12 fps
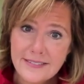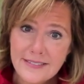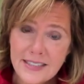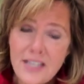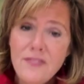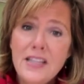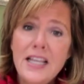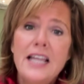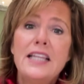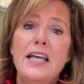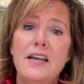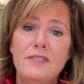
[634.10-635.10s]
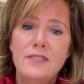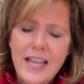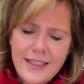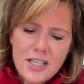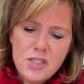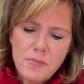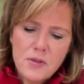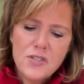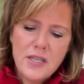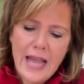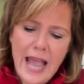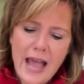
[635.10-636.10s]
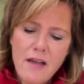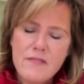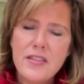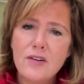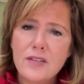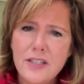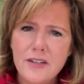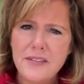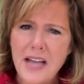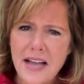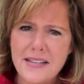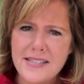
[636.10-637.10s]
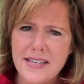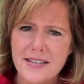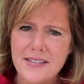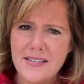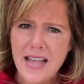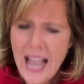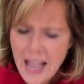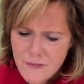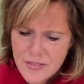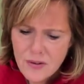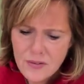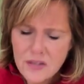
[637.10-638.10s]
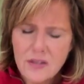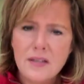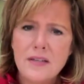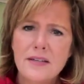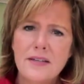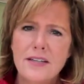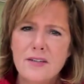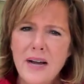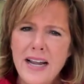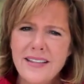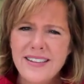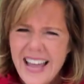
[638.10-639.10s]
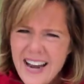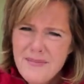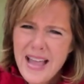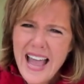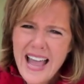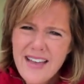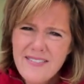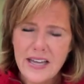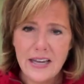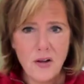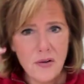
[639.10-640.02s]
live and let live. Let this person have their little nonsense, have their little, right? Let them have it.